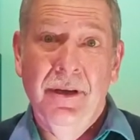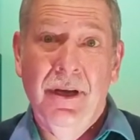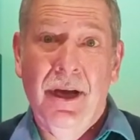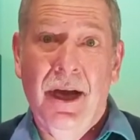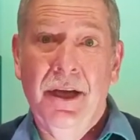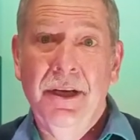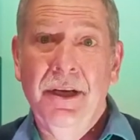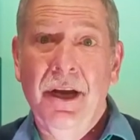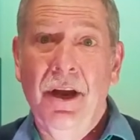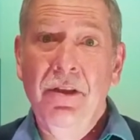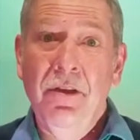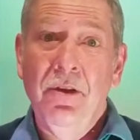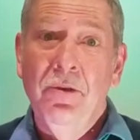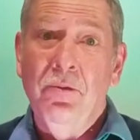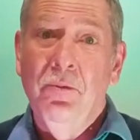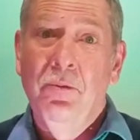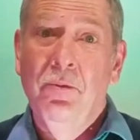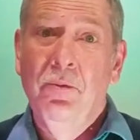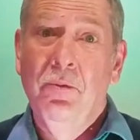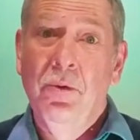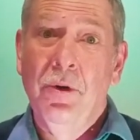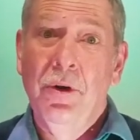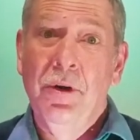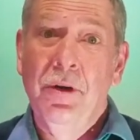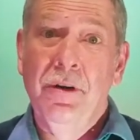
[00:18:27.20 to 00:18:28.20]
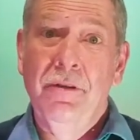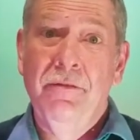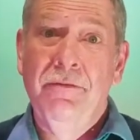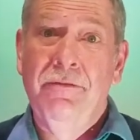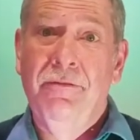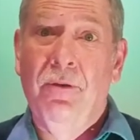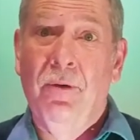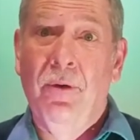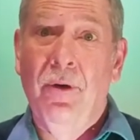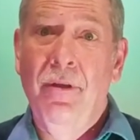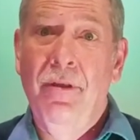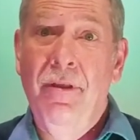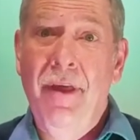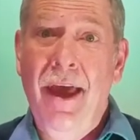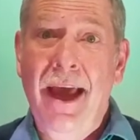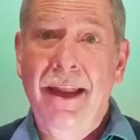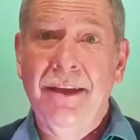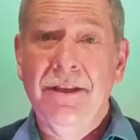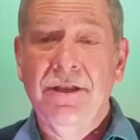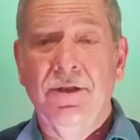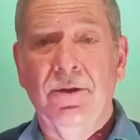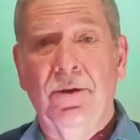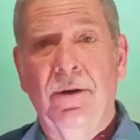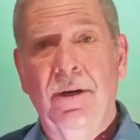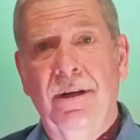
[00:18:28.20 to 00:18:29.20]
Another word for
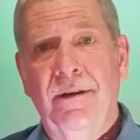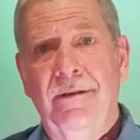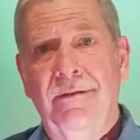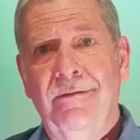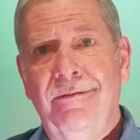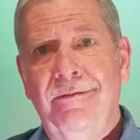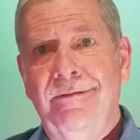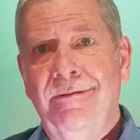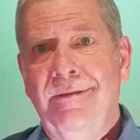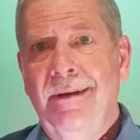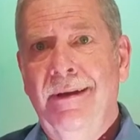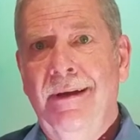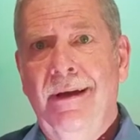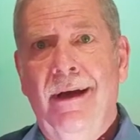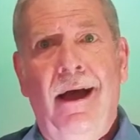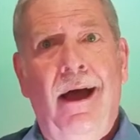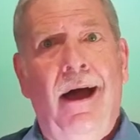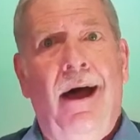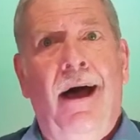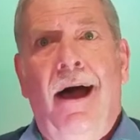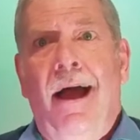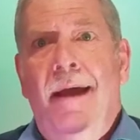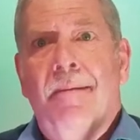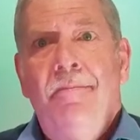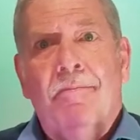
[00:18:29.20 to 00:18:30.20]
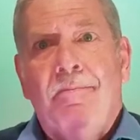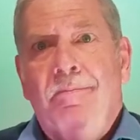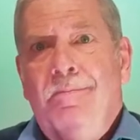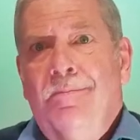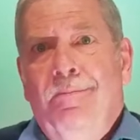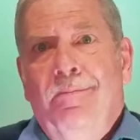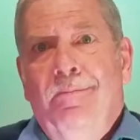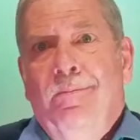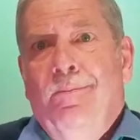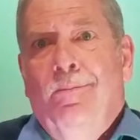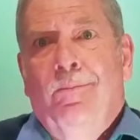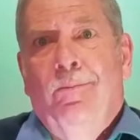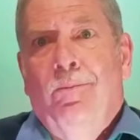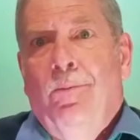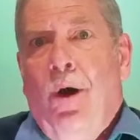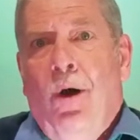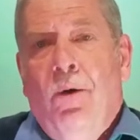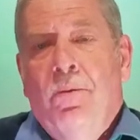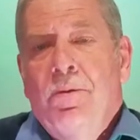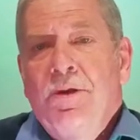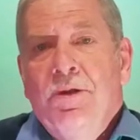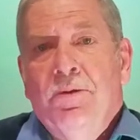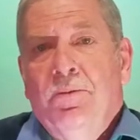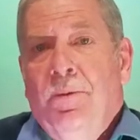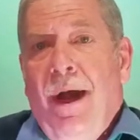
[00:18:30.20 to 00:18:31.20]
that sort of, I'm
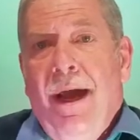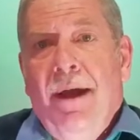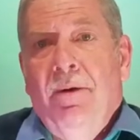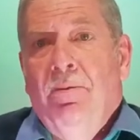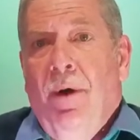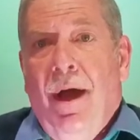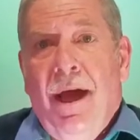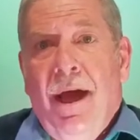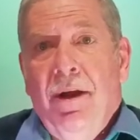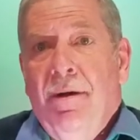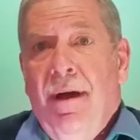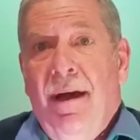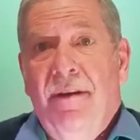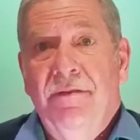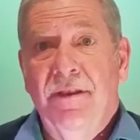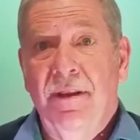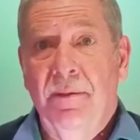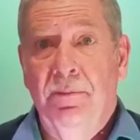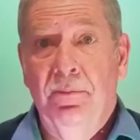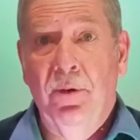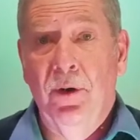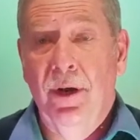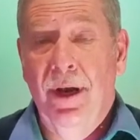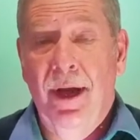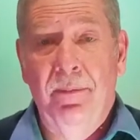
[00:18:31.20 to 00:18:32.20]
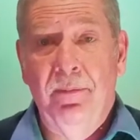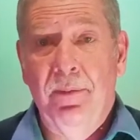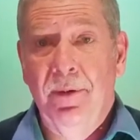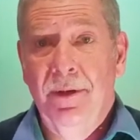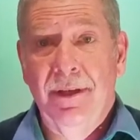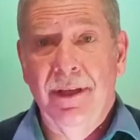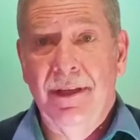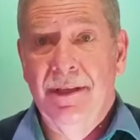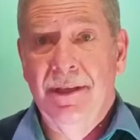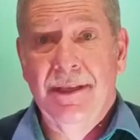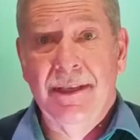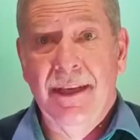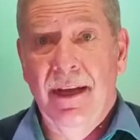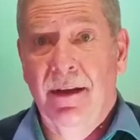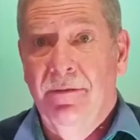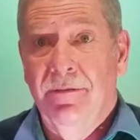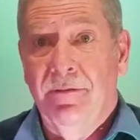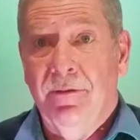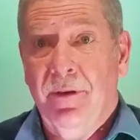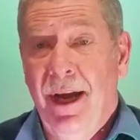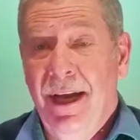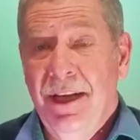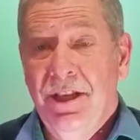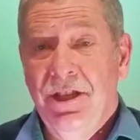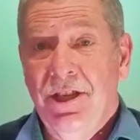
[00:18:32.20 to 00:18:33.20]
always right, why do I have to put up with this
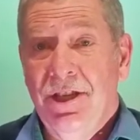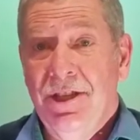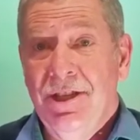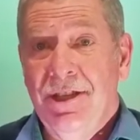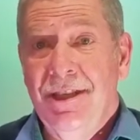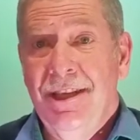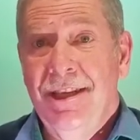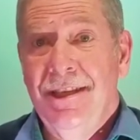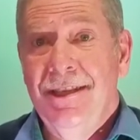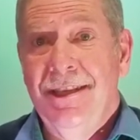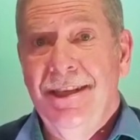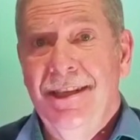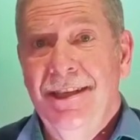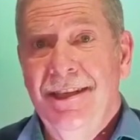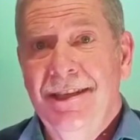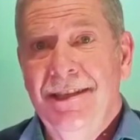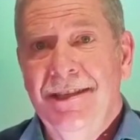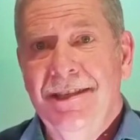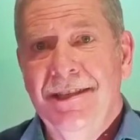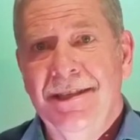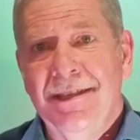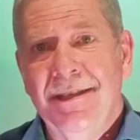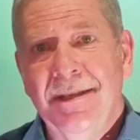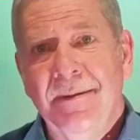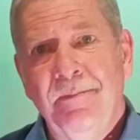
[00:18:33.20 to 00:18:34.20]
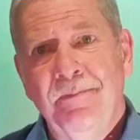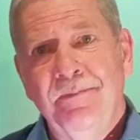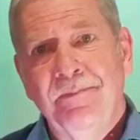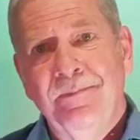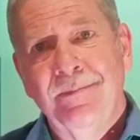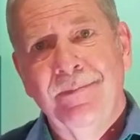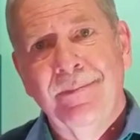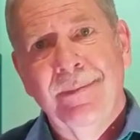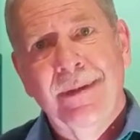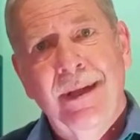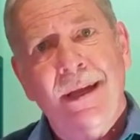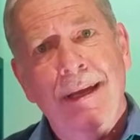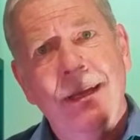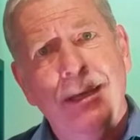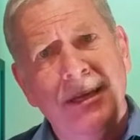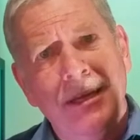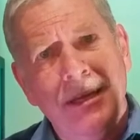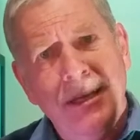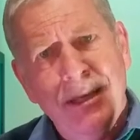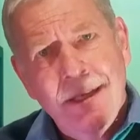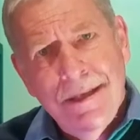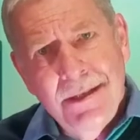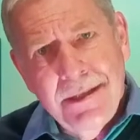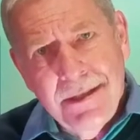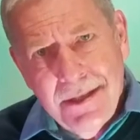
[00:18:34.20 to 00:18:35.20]
self-righteousness, is
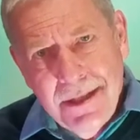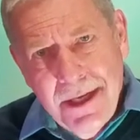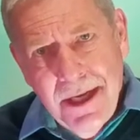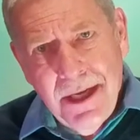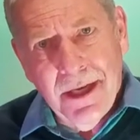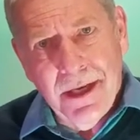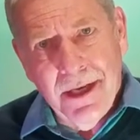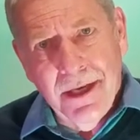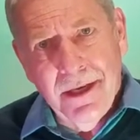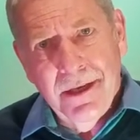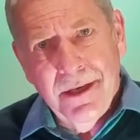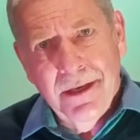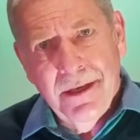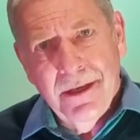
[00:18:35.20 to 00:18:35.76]
sin.